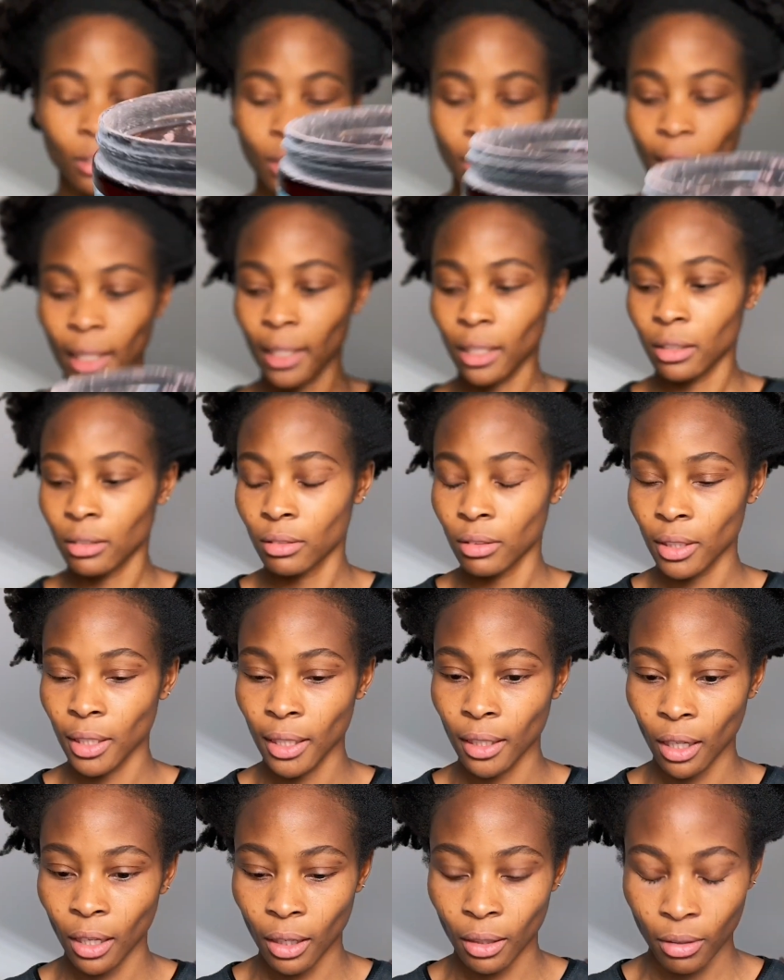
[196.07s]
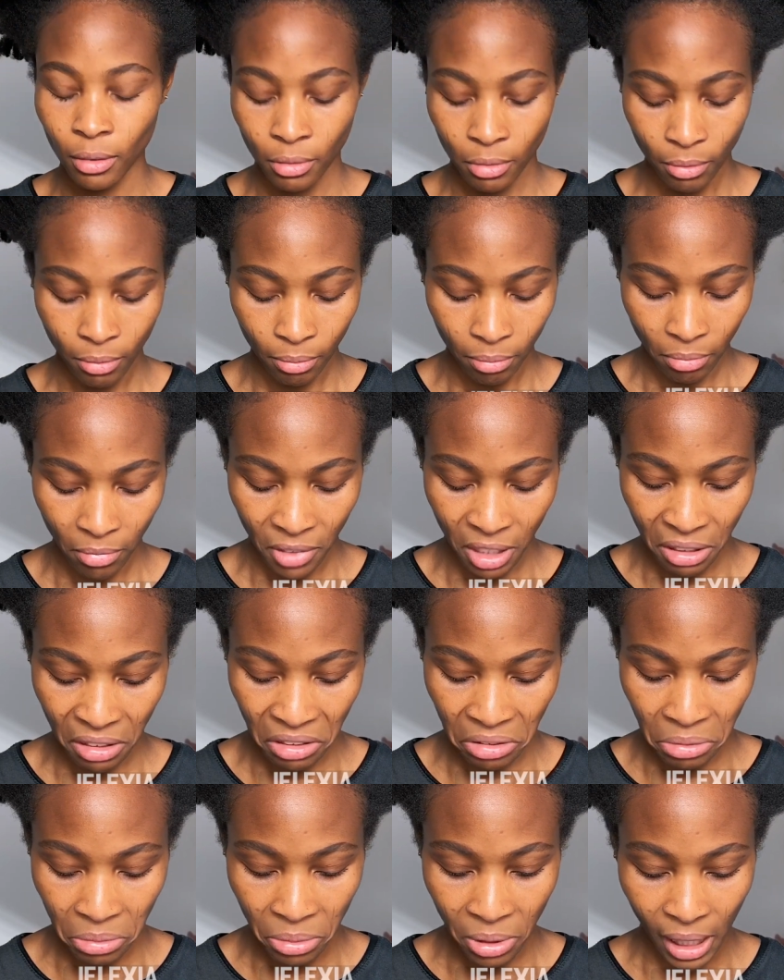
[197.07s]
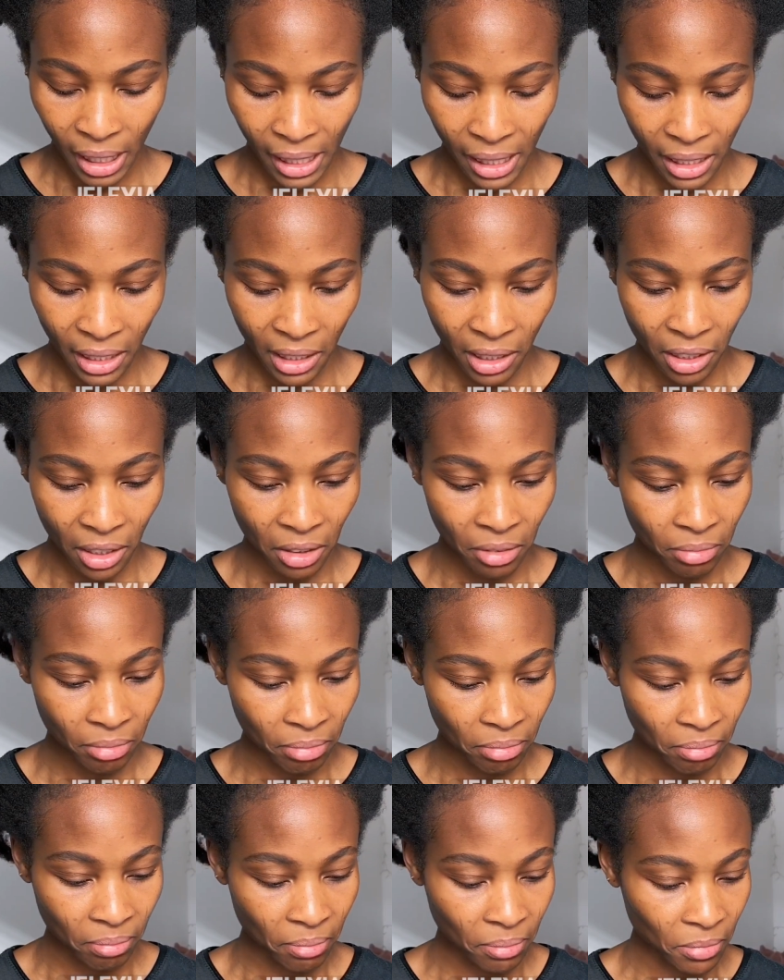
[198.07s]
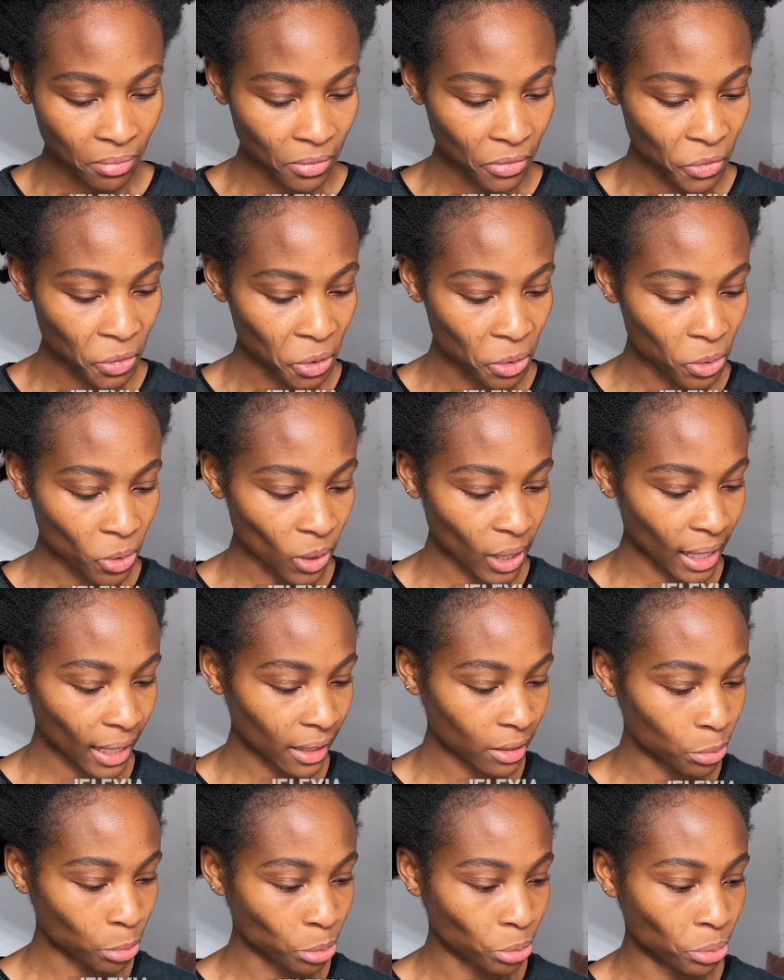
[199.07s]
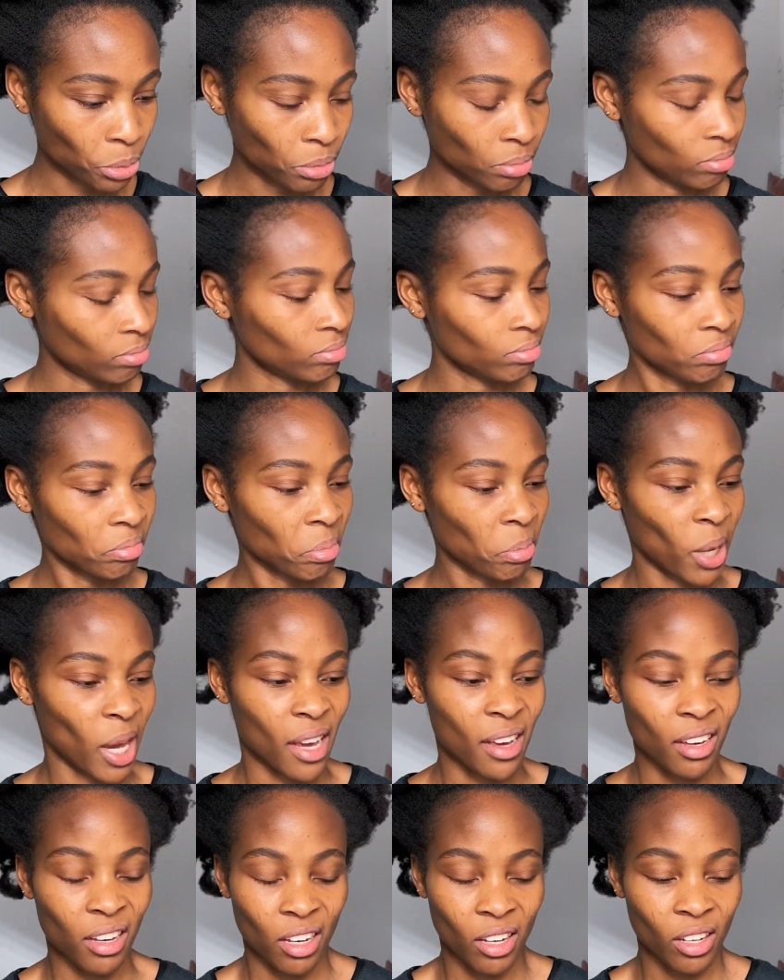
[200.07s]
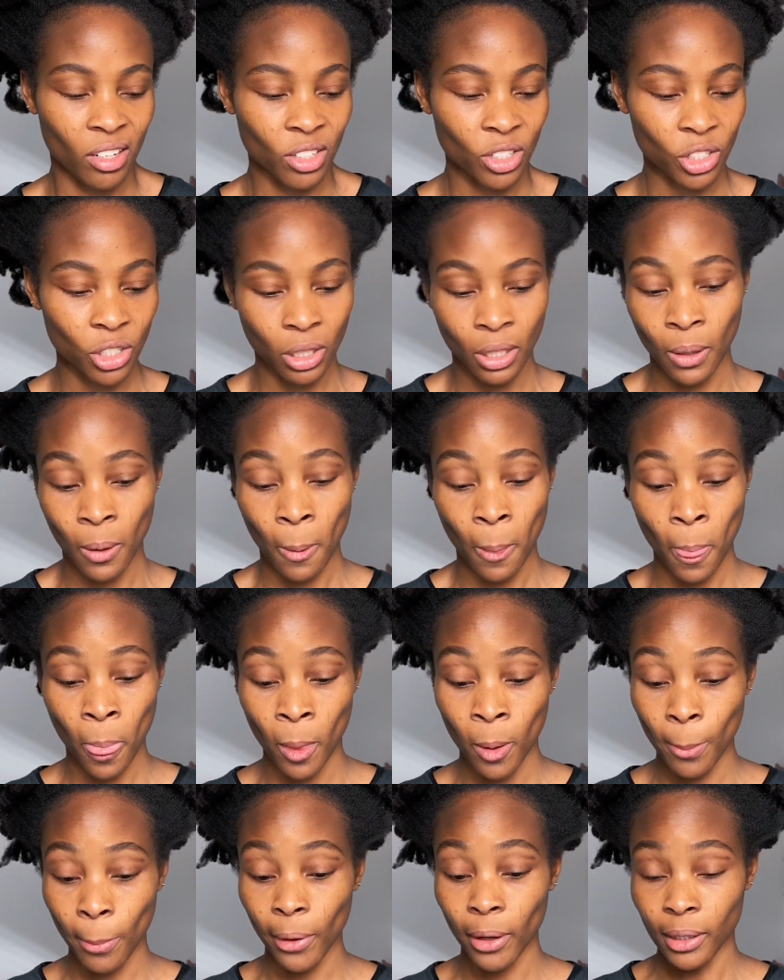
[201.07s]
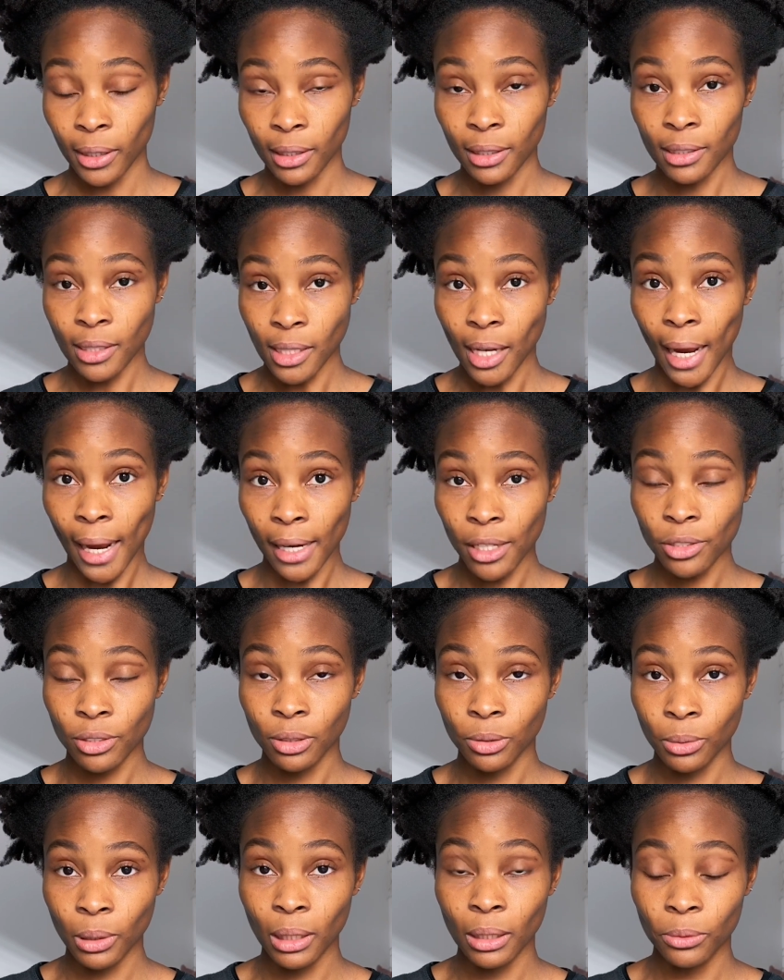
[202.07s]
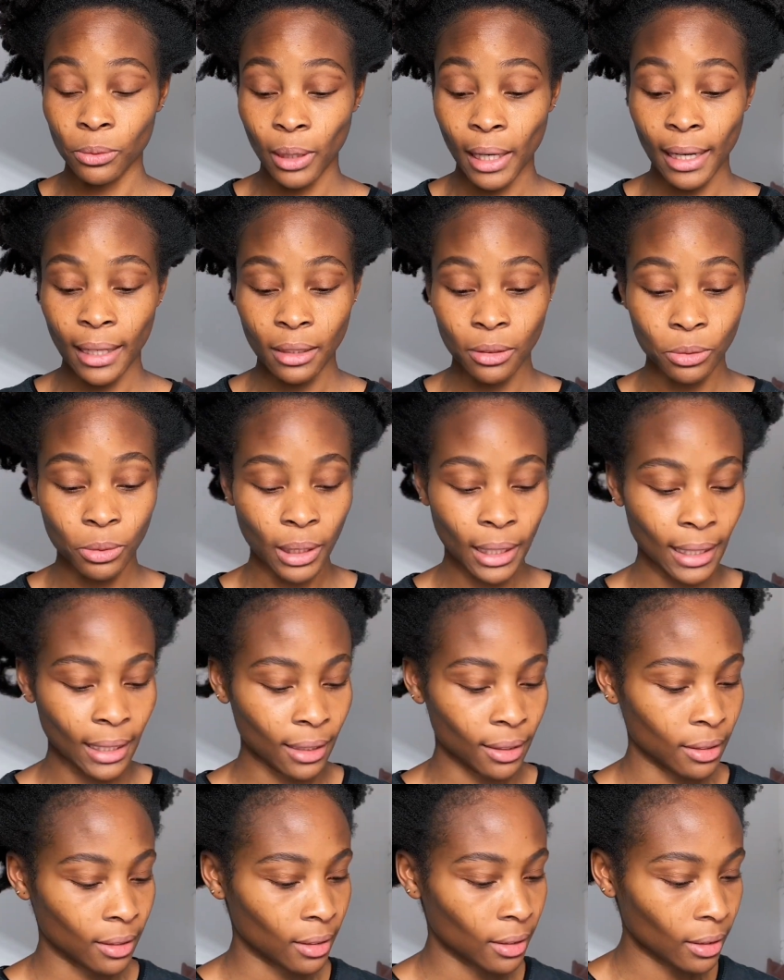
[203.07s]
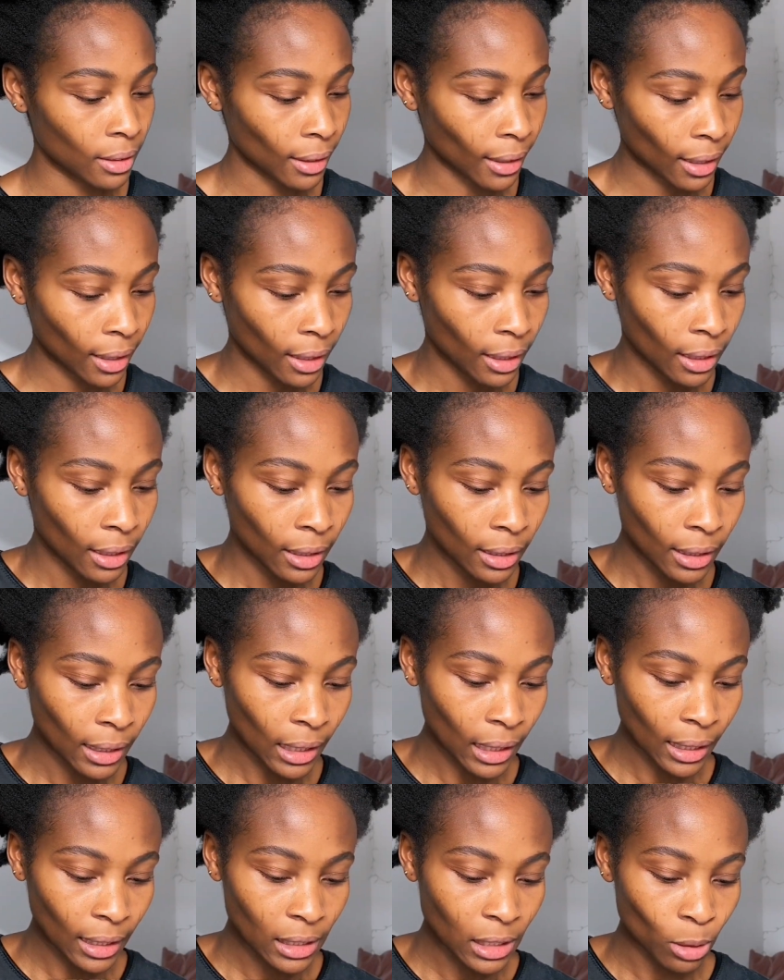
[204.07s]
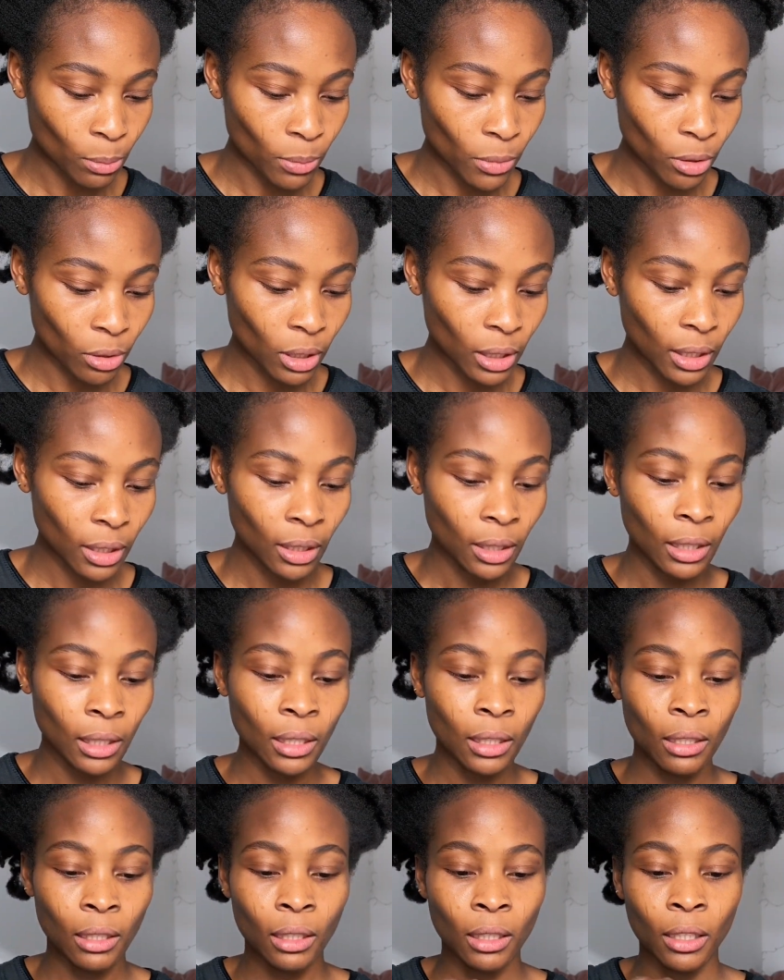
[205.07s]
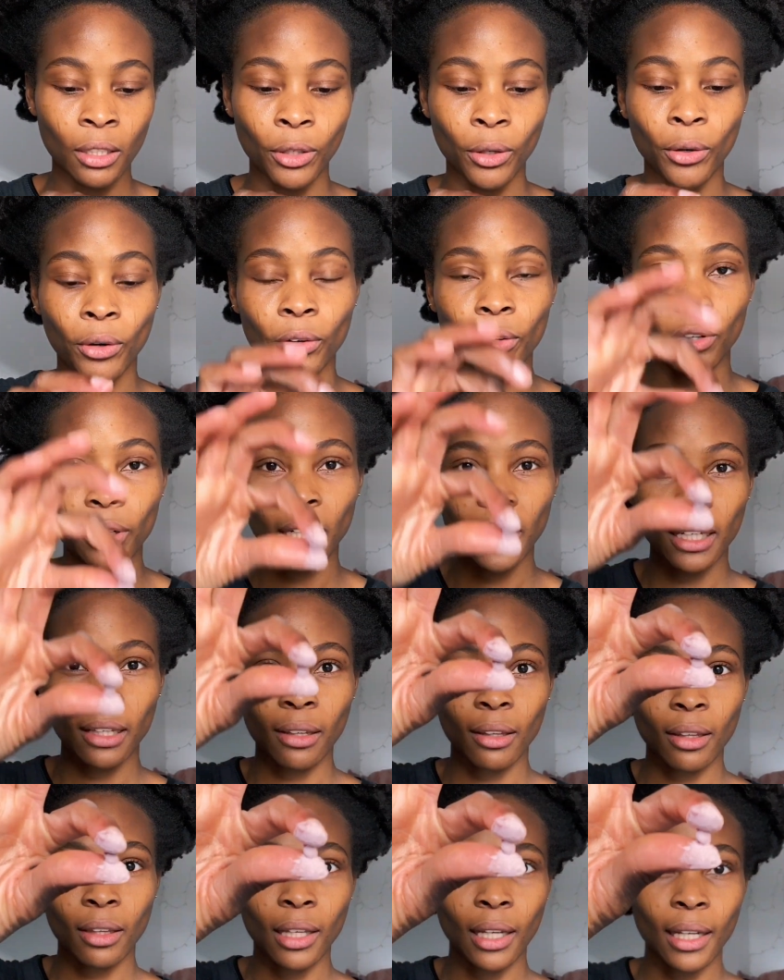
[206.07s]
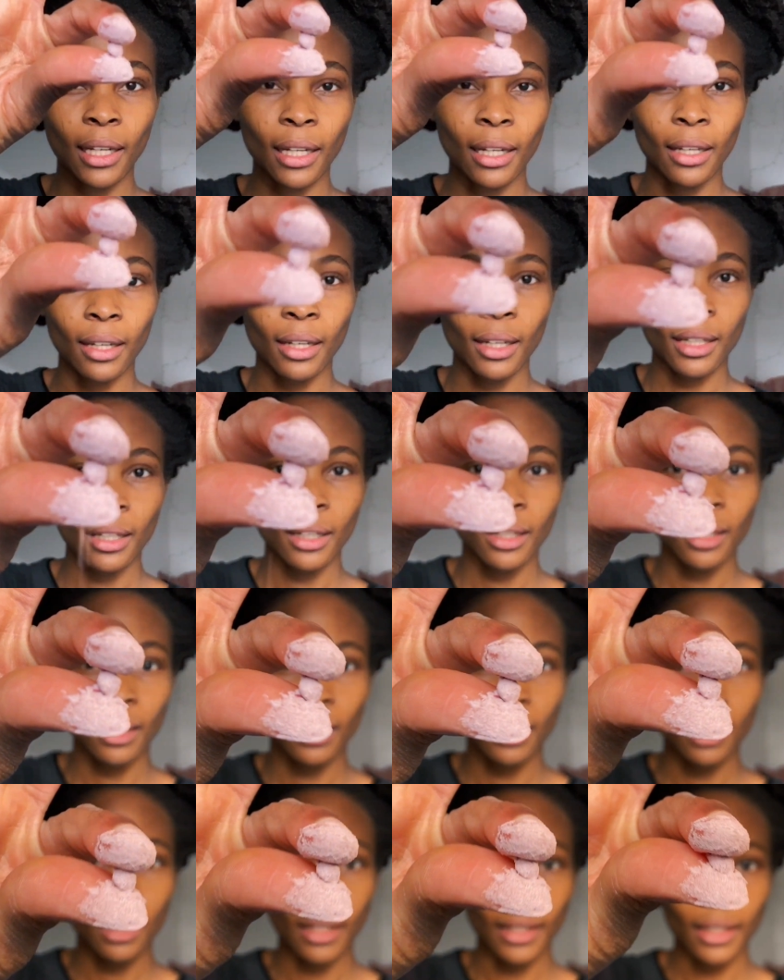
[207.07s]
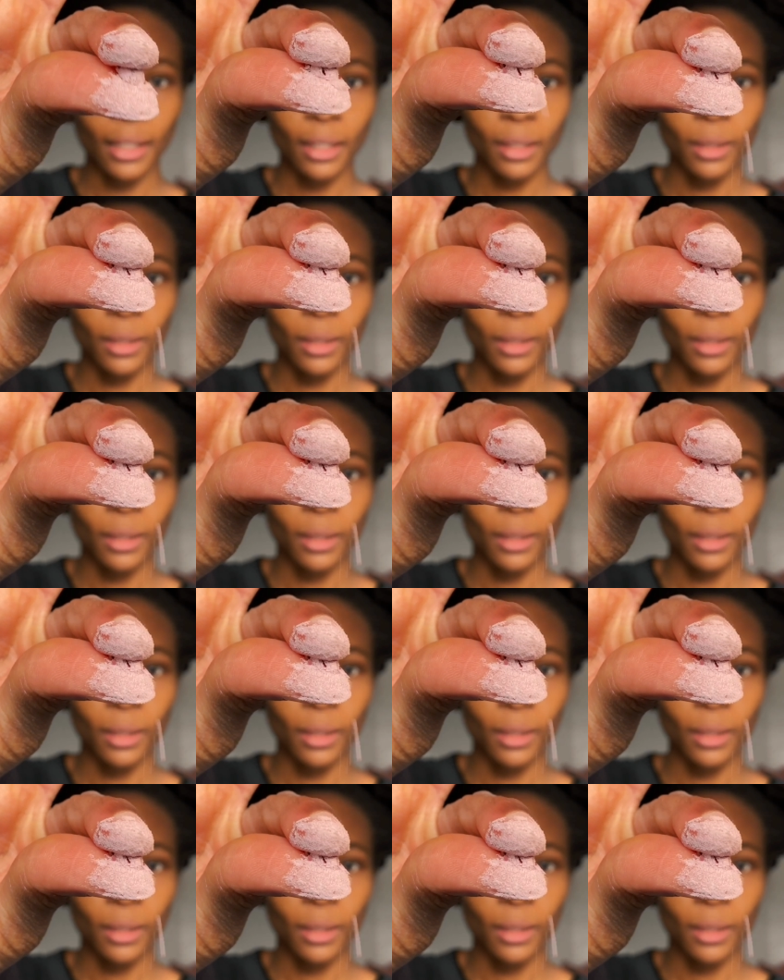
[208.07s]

like kind of gray, red, pinkish, but it's actually really red. There's like some really corny thing in it, like